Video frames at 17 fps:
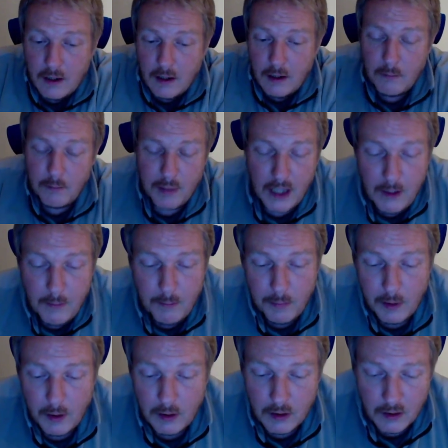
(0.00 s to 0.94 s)

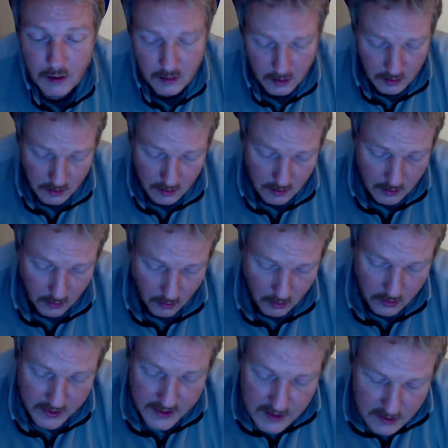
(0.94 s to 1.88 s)
people or
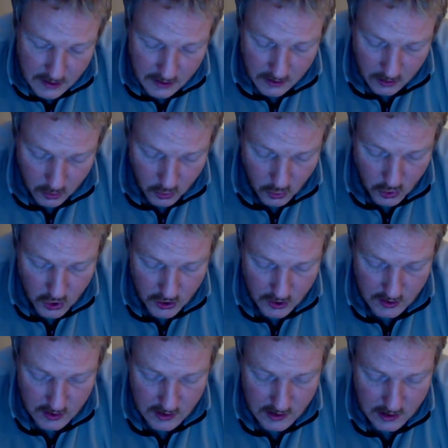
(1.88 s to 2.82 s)

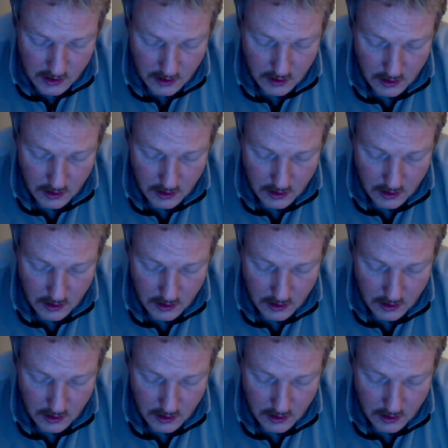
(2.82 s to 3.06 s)
institutions